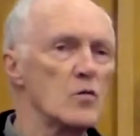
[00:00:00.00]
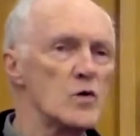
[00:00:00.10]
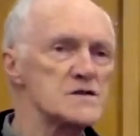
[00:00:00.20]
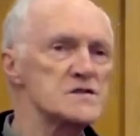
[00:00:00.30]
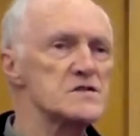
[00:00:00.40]

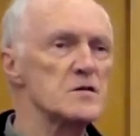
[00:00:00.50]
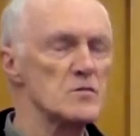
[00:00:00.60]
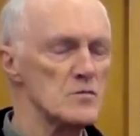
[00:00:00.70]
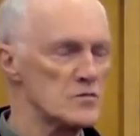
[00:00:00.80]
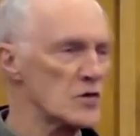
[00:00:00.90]

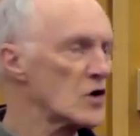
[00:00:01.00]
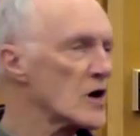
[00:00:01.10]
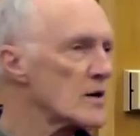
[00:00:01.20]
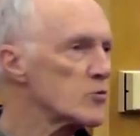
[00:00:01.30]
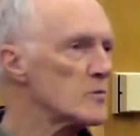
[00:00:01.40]
wisdom,
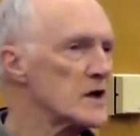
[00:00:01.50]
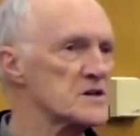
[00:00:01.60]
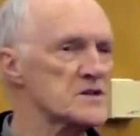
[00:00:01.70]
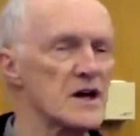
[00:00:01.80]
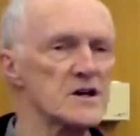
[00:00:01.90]
global
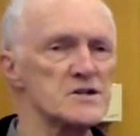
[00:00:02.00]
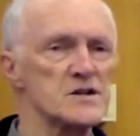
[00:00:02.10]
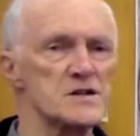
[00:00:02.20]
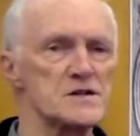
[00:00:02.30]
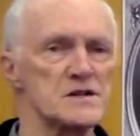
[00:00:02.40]

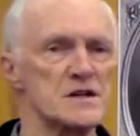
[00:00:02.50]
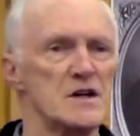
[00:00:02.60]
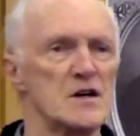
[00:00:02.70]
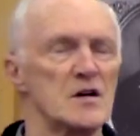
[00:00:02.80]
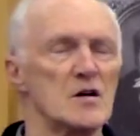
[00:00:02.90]
meditations,
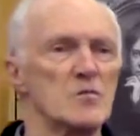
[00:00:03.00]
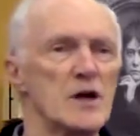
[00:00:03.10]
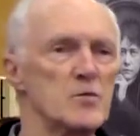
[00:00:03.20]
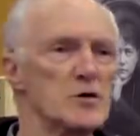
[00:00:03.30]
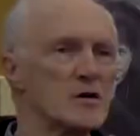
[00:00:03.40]
people